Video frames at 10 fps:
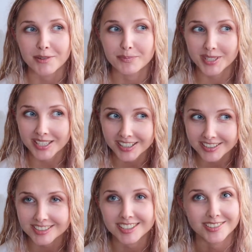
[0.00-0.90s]

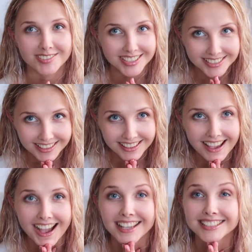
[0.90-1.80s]
Because recently
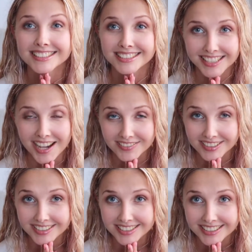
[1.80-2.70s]
I
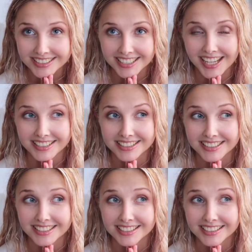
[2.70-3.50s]
discovered that